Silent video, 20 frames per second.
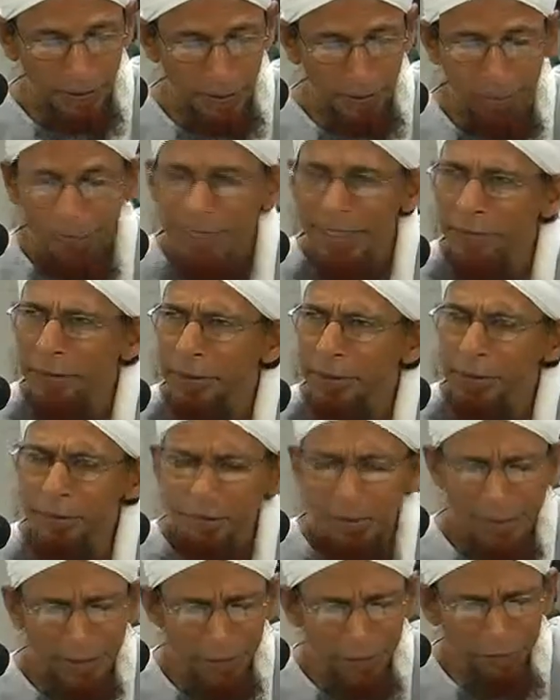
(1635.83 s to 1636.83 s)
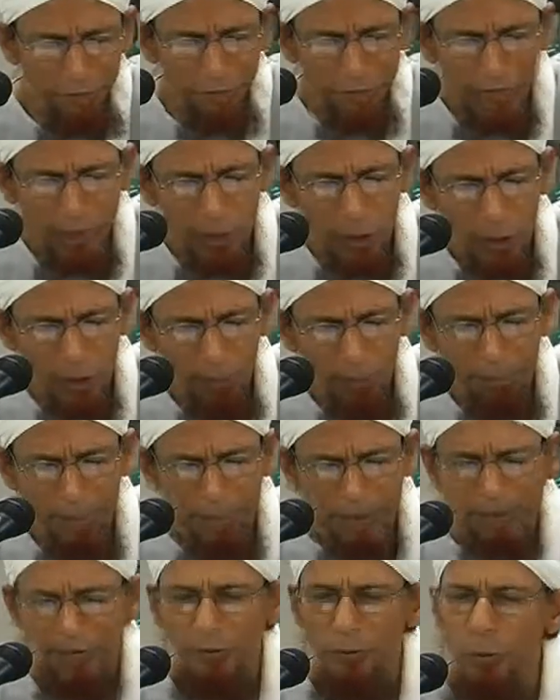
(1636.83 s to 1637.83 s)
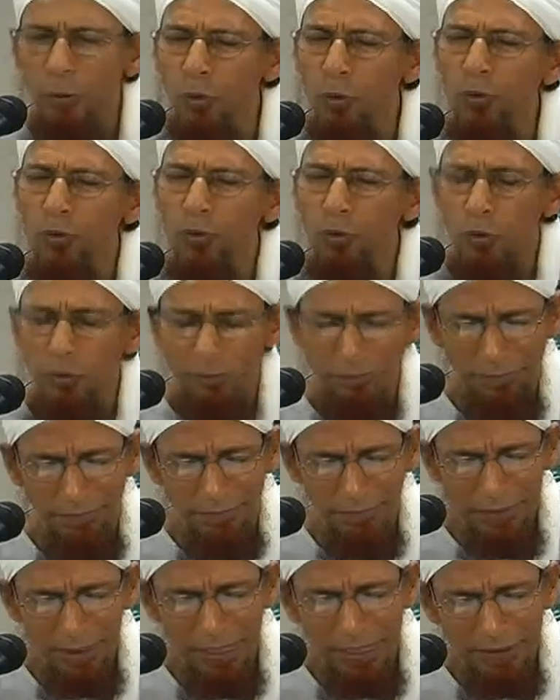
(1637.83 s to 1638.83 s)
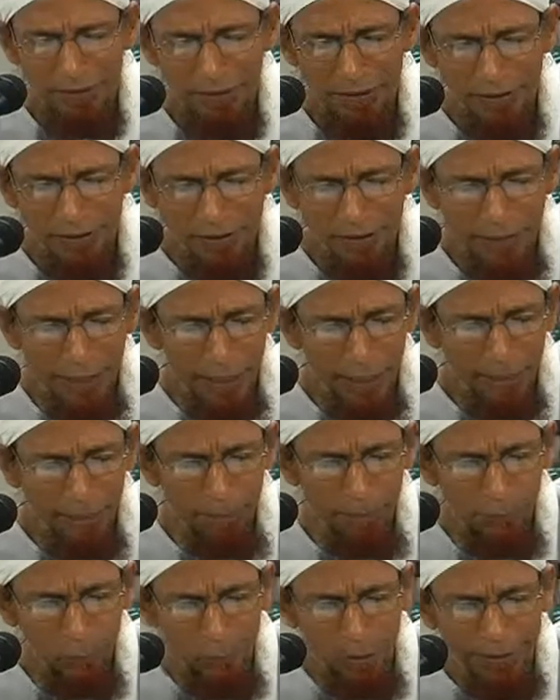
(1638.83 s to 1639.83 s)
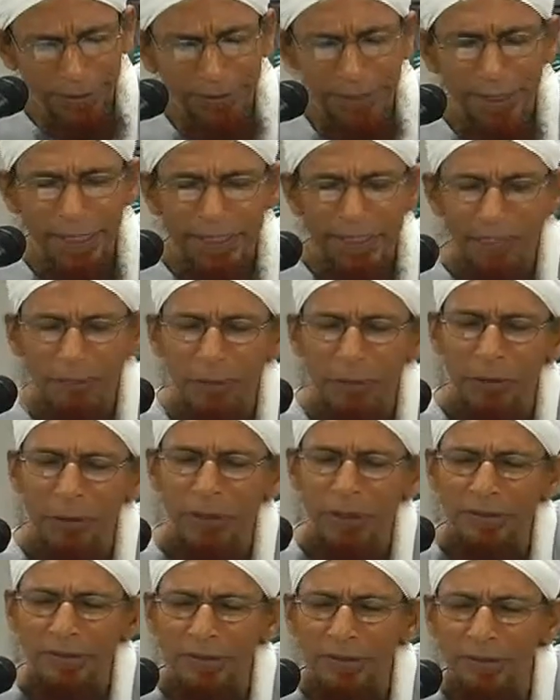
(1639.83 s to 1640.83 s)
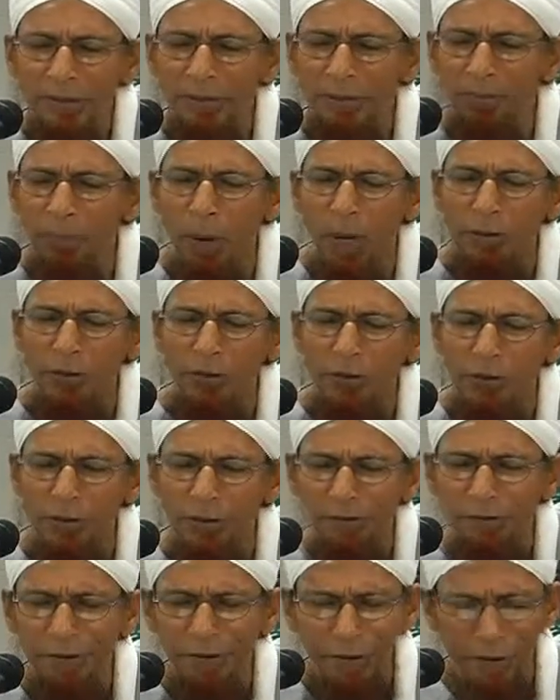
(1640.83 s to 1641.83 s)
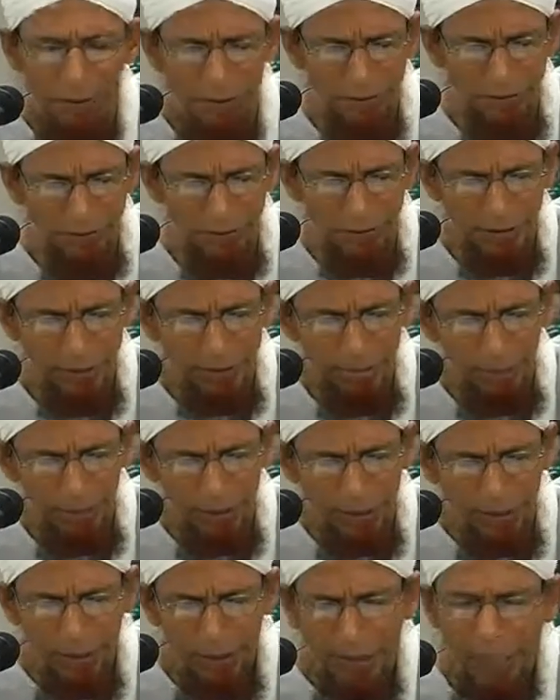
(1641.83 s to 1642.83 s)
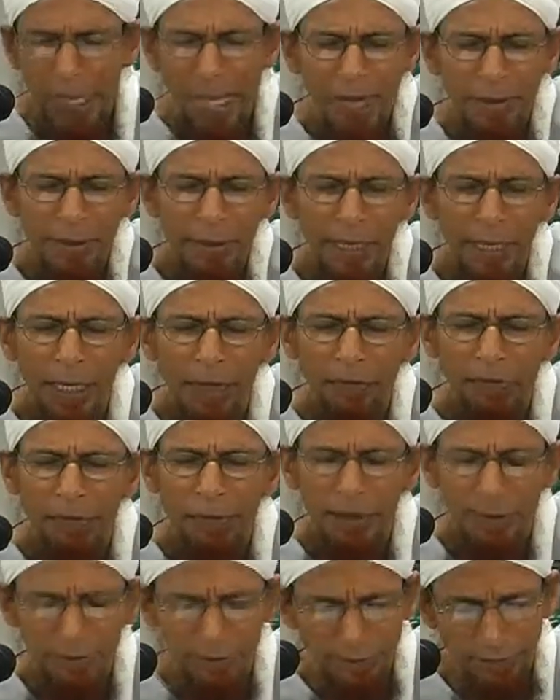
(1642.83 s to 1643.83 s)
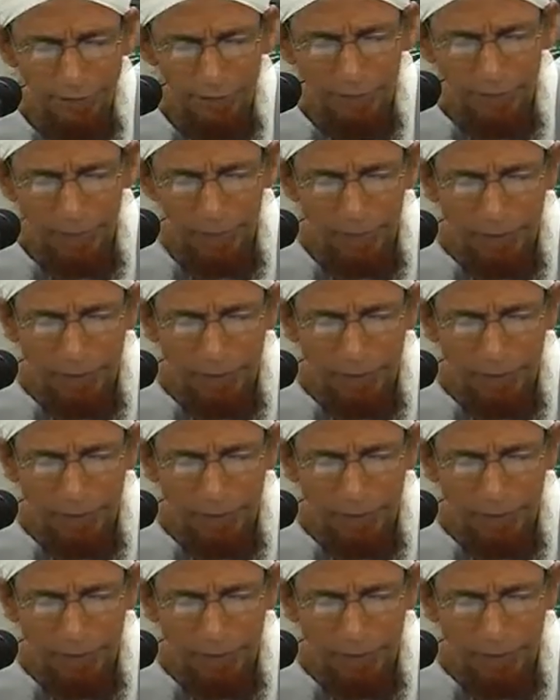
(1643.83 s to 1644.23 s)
Meaning that if anyone makes wudu at a time when he experiences much difficulty and heaviness,